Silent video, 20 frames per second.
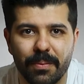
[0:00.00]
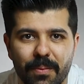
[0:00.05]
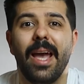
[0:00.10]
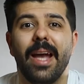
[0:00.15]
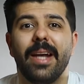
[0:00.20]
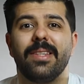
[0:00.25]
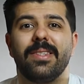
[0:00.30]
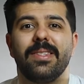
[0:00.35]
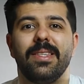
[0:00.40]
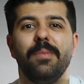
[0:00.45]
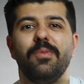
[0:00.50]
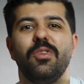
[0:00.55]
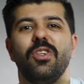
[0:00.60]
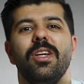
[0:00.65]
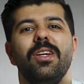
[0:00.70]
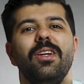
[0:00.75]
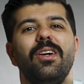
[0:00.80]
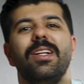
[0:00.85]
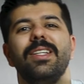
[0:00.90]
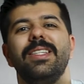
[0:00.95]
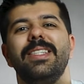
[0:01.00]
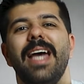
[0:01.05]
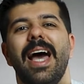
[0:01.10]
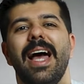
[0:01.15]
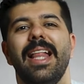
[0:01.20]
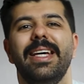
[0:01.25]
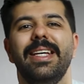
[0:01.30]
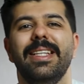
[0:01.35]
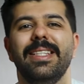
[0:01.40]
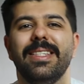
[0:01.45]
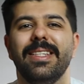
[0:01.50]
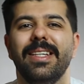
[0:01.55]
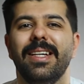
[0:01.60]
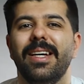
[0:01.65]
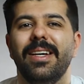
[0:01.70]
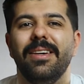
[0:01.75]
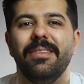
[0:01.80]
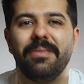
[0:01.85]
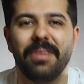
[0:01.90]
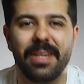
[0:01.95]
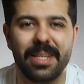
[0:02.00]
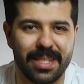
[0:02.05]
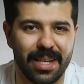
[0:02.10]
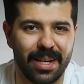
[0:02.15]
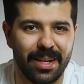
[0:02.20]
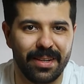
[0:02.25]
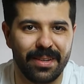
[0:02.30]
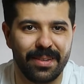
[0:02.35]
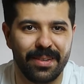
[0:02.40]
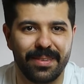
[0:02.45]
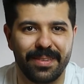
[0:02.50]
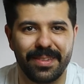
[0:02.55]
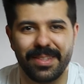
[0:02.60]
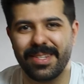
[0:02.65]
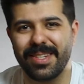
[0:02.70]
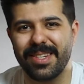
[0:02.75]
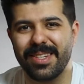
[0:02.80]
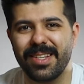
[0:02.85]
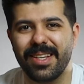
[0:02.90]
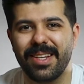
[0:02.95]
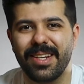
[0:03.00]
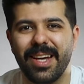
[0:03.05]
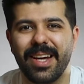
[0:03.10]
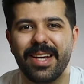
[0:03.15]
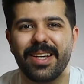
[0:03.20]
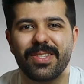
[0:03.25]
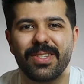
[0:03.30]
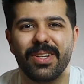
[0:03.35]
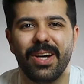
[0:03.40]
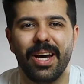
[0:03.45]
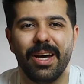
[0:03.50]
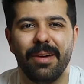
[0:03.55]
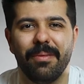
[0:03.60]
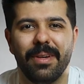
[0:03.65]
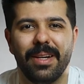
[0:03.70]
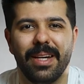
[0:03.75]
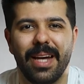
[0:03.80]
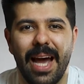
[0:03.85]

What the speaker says: Exceptional talent visa. This is the next type.